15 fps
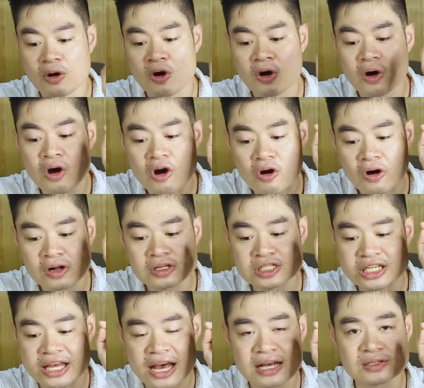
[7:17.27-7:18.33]
All
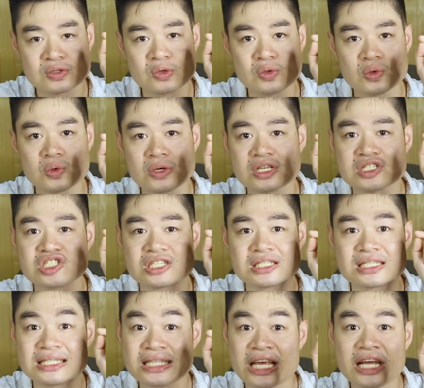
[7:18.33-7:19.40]
she has to do is
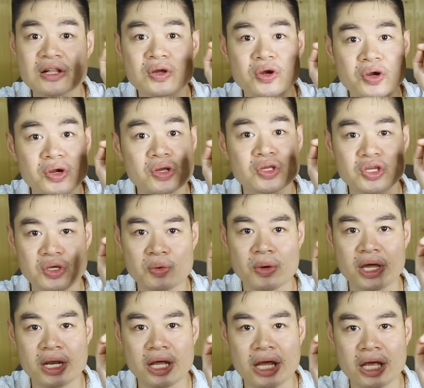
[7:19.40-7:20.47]
just nail her
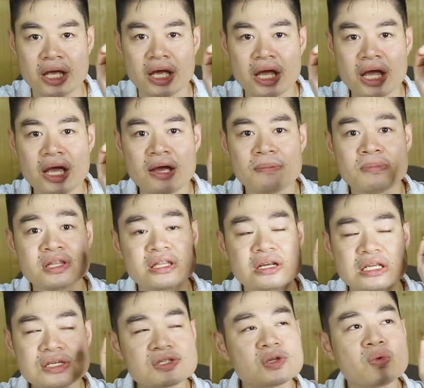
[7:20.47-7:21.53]
Q&A. But the
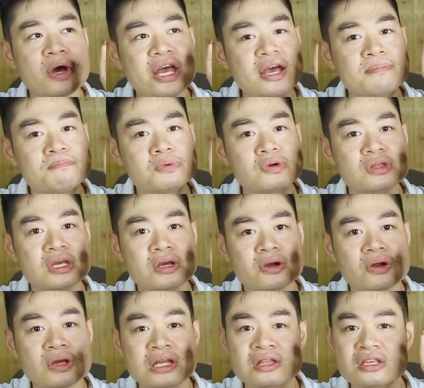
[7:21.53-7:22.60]
reason why I'm putting
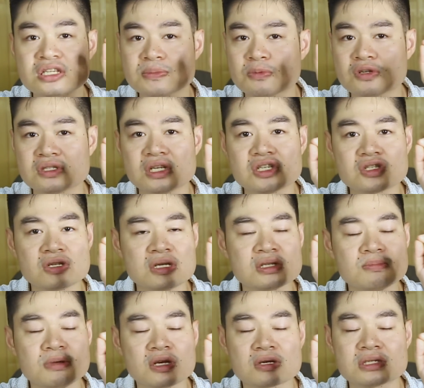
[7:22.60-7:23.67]
her in this position is
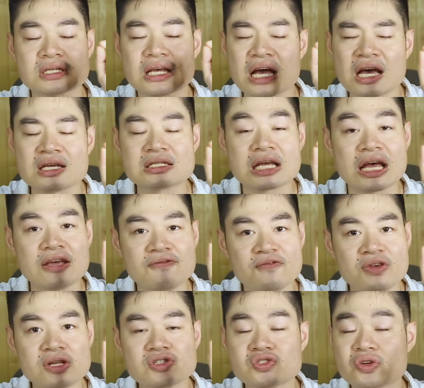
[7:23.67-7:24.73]
because, guys, I
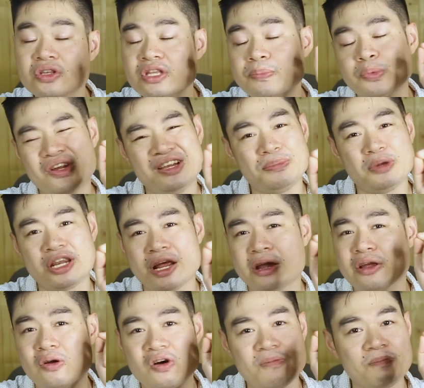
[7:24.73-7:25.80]
feel during the
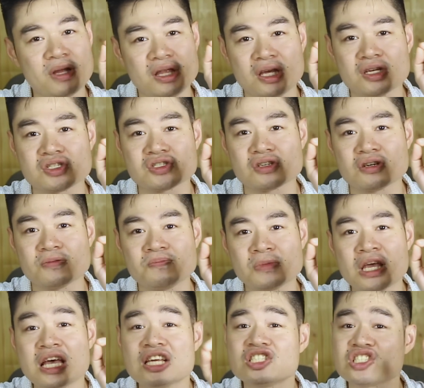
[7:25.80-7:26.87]
preliminary competition,
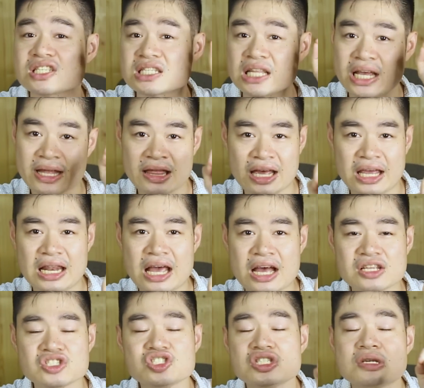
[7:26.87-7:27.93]
just like
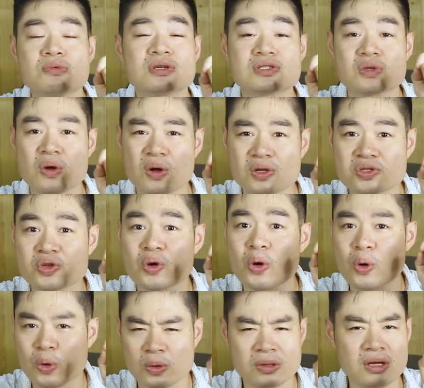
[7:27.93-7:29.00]
Thailand, she was also
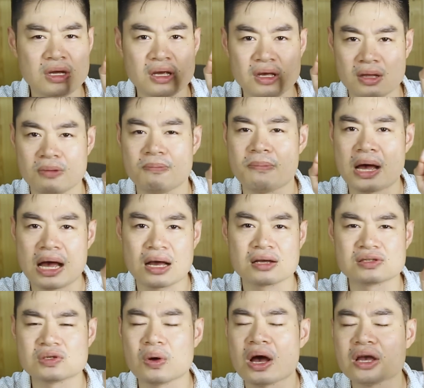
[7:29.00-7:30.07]
holding it
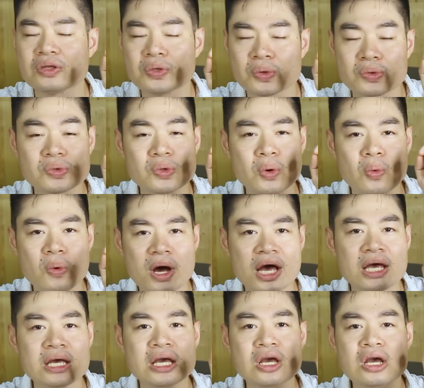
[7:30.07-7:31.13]
back. So I don't know
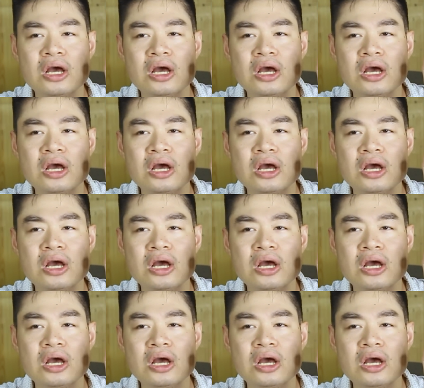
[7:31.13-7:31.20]
why,